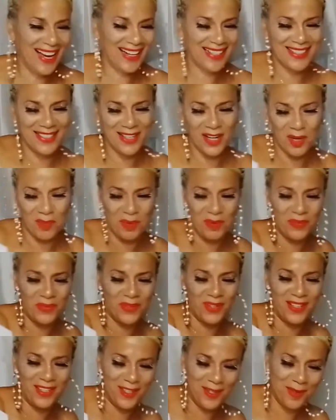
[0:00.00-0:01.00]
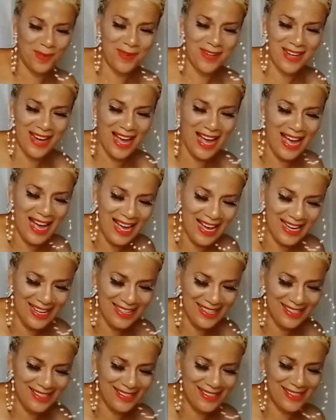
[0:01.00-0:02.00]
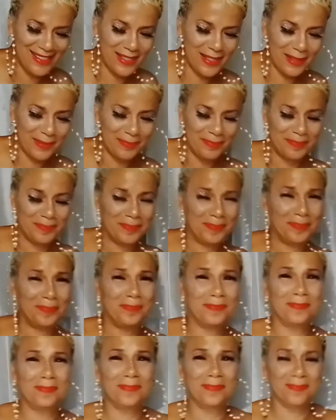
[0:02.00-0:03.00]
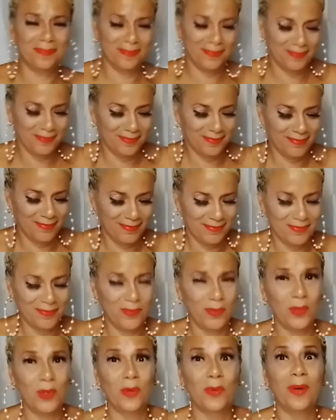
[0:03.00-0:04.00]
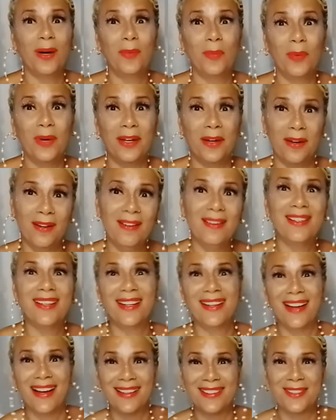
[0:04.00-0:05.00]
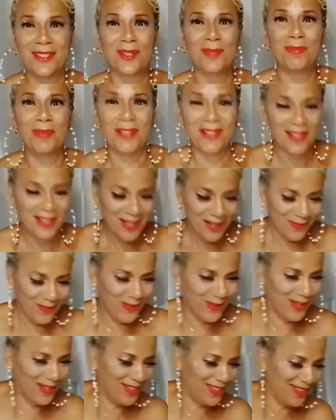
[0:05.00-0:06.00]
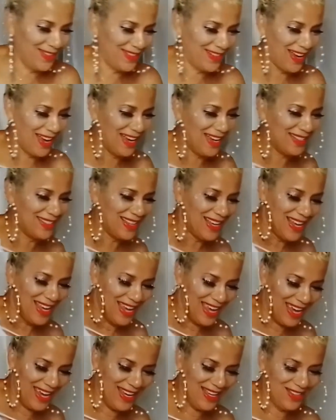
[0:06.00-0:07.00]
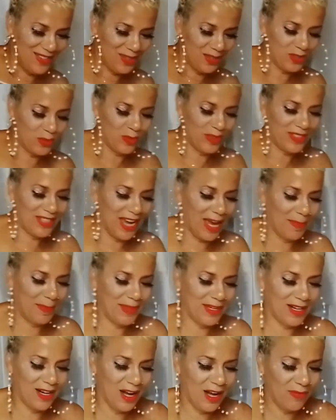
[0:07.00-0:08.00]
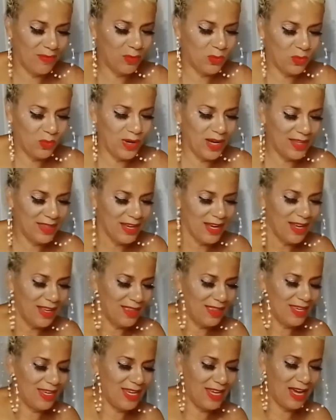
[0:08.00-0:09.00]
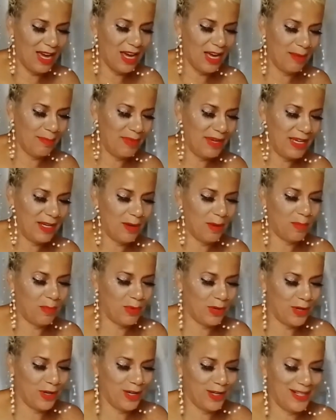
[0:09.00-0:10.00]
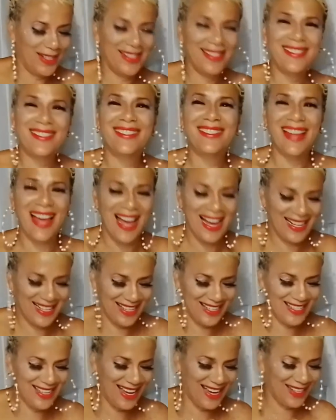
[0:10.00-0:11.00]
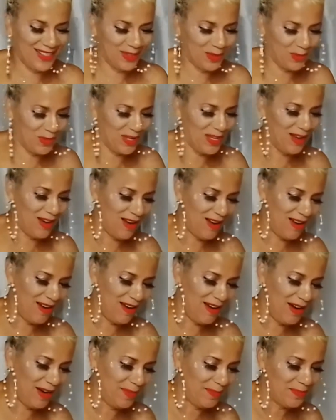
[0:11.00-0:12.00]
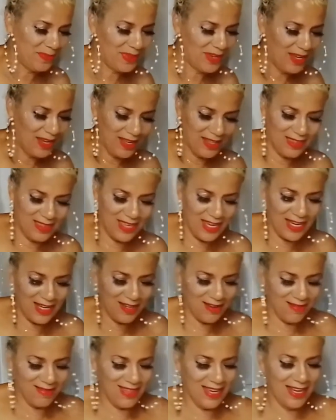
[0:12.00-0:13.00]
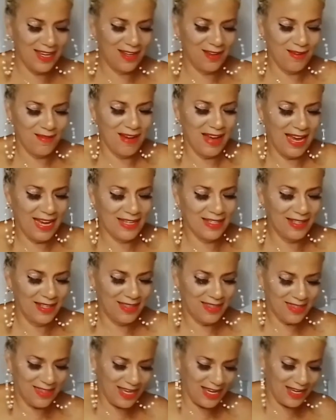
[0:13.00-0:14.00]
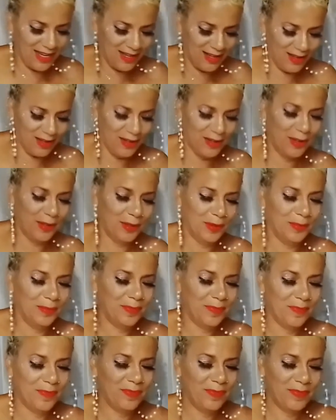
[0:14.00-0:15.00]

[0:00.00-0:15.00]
October for you guys? Hmm, well, what went on in October for you guys? Angels, we're topping it off with the Hummingbird deck. Yes, we are. Thank you, thank you, and thank you.